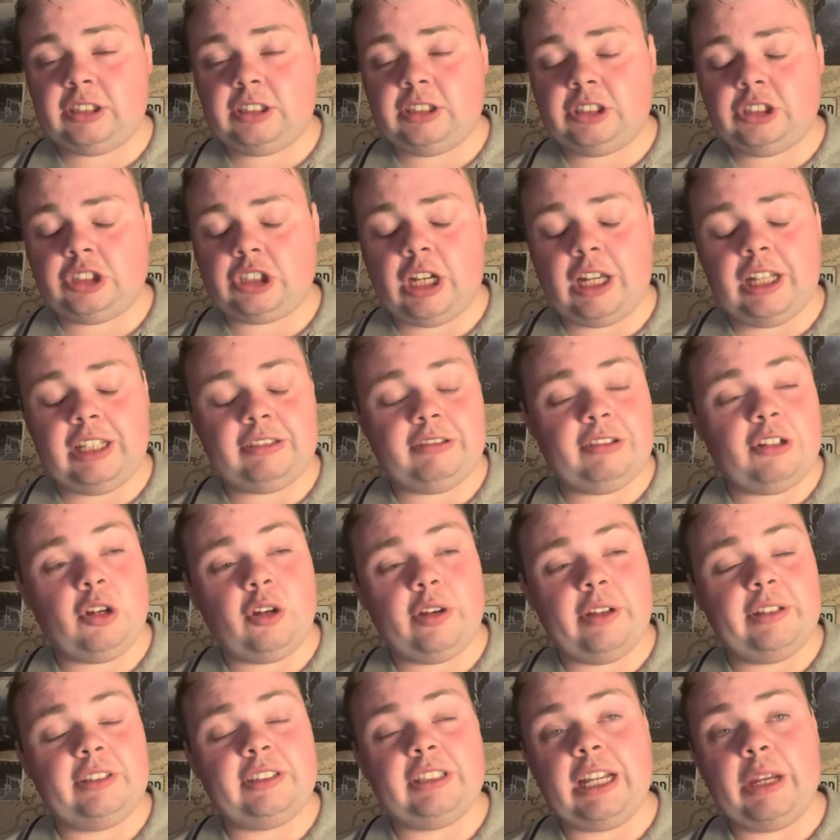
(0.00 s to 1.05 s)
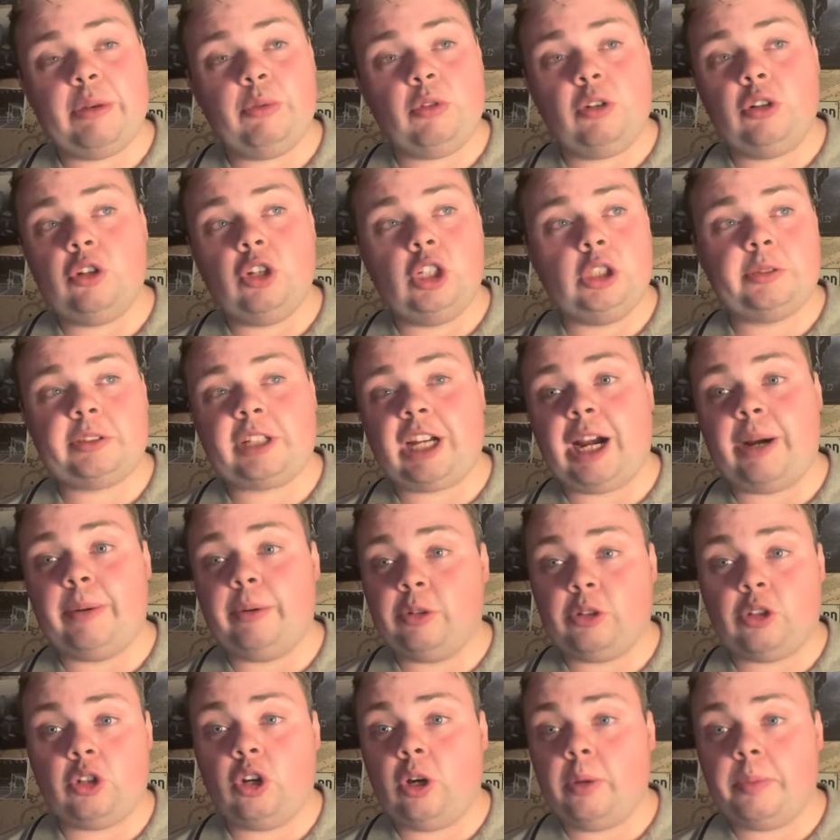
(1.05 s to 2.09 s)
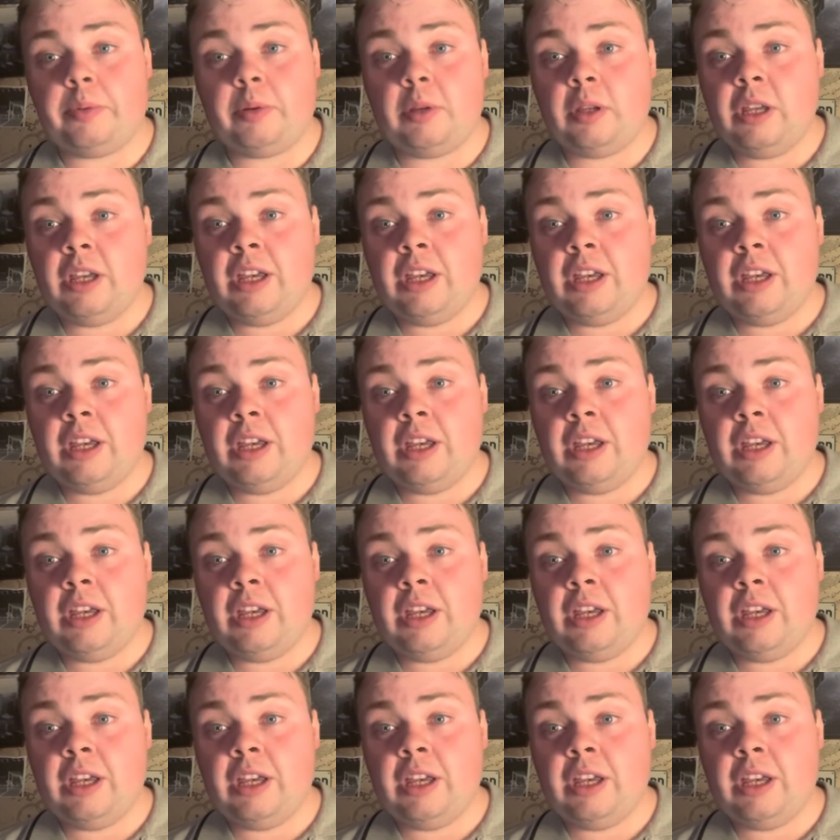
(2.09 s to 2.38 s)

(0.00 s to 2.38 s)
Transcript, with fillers: sorry you know if anyone knows the carabao cup